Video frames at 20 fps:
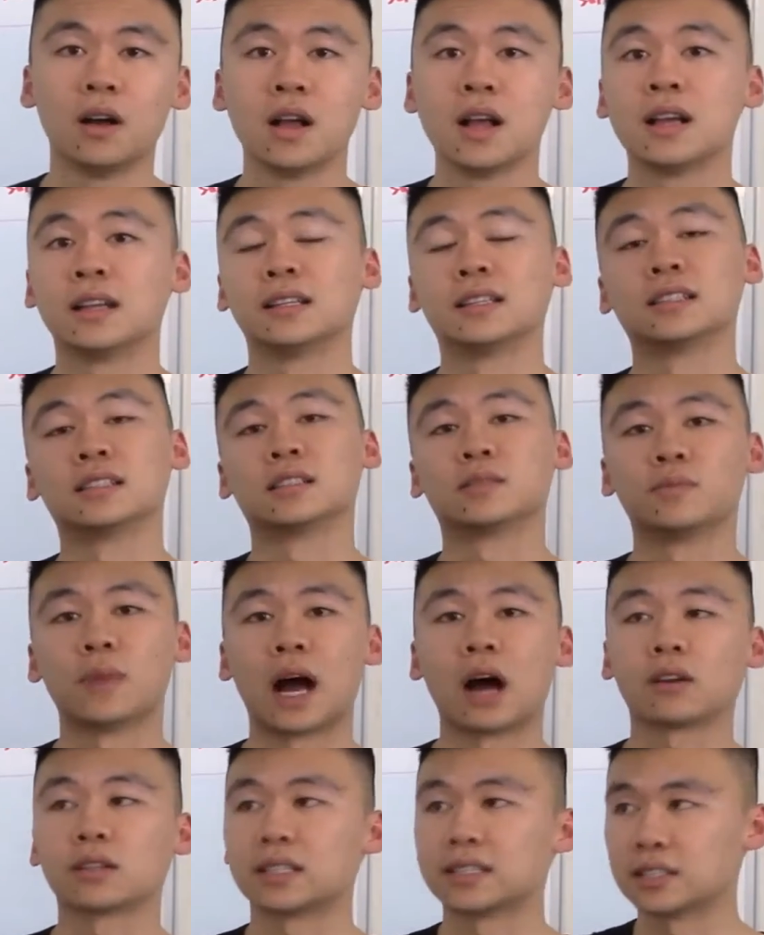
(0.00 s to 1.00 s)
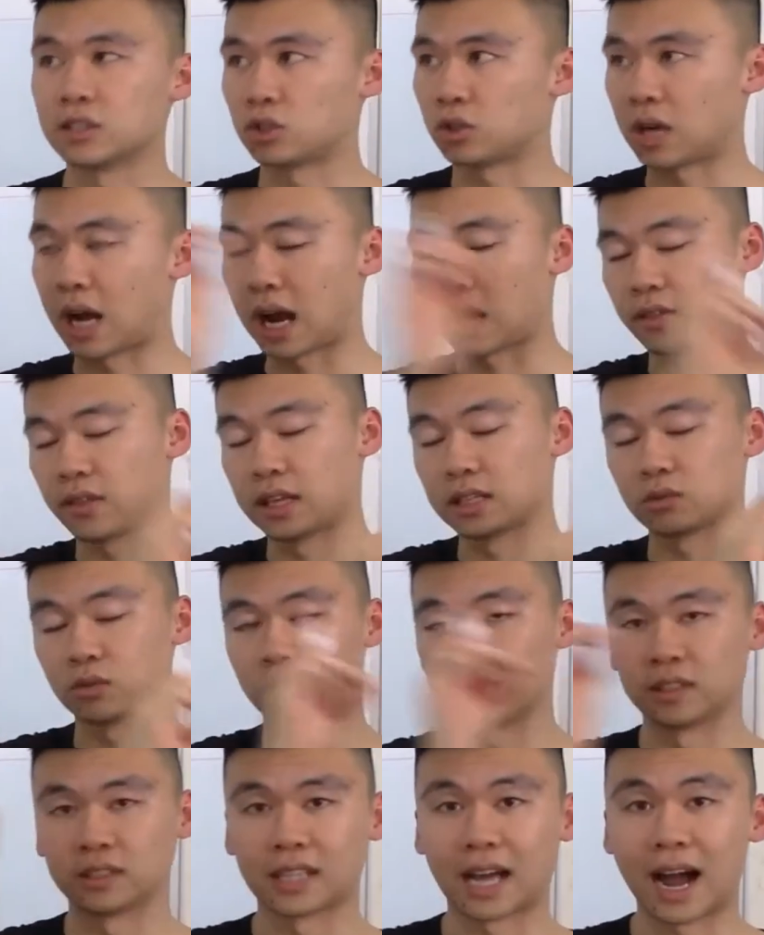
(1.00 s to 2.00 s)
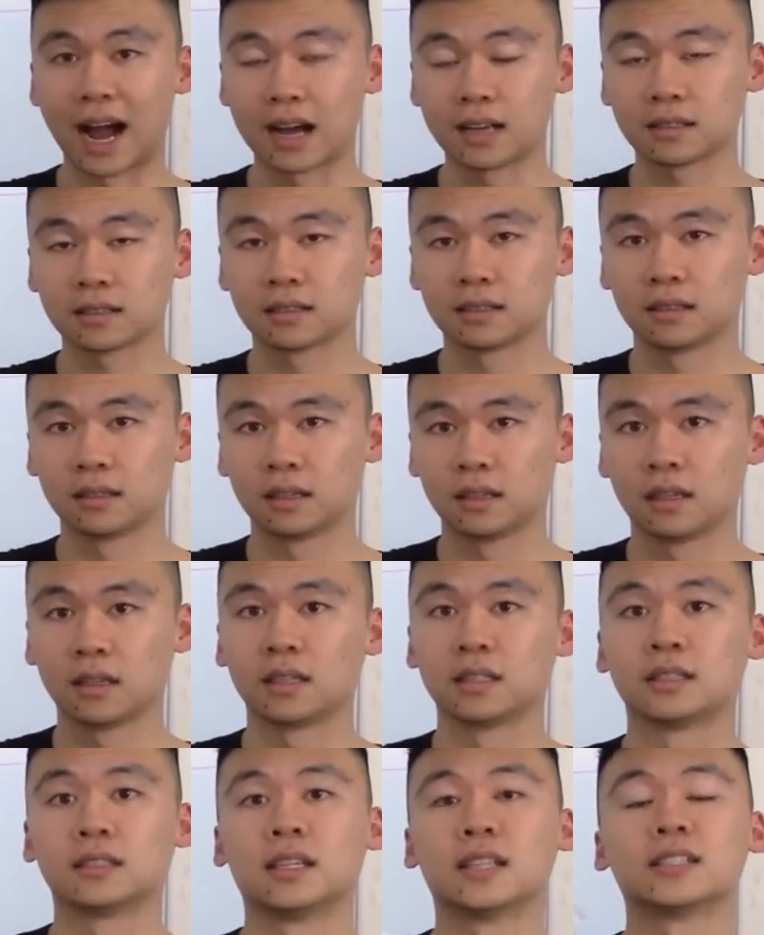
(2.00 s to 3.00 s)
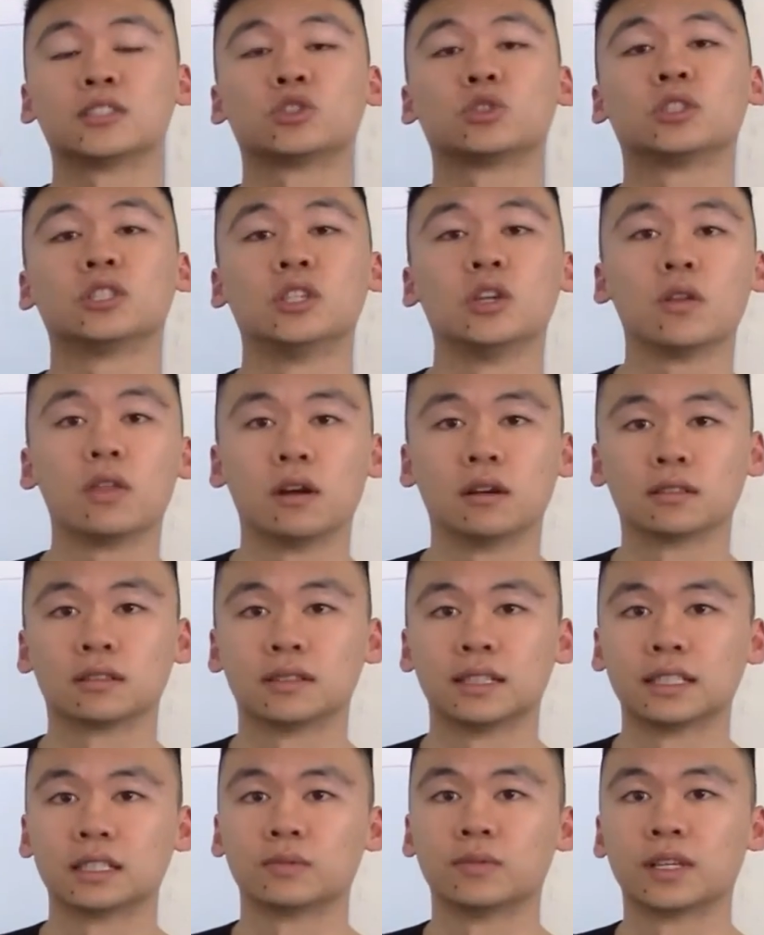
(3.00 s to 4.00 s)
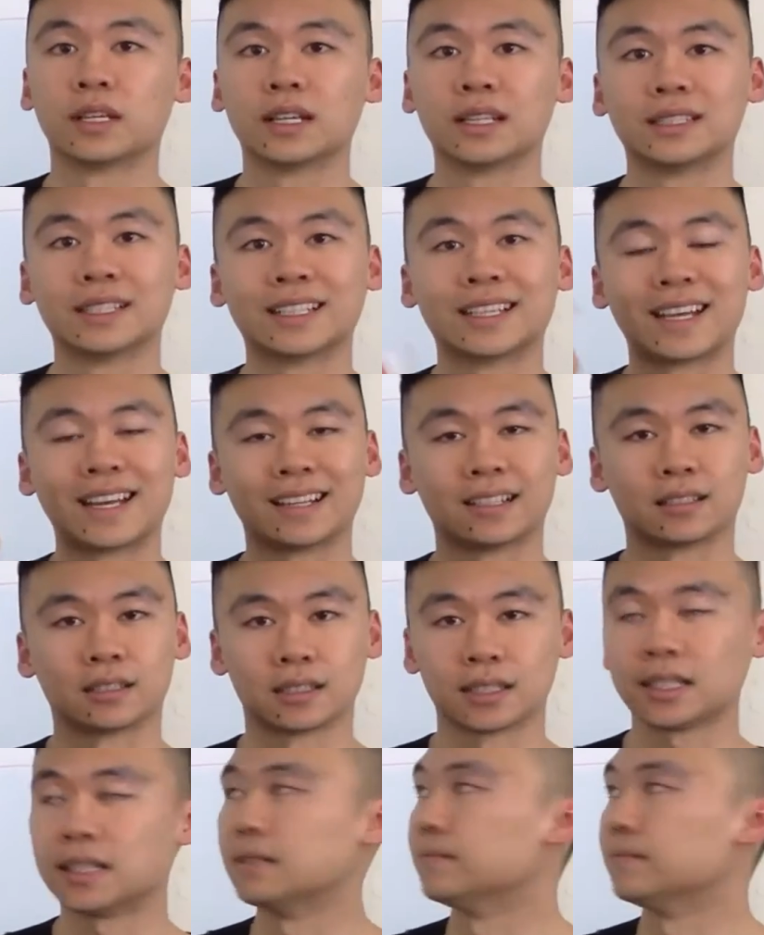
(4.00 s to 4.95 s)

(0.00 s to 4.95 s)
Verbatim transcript: It doesn't smile, doesn't track things with his eyes, doesn't do those things because it can't see.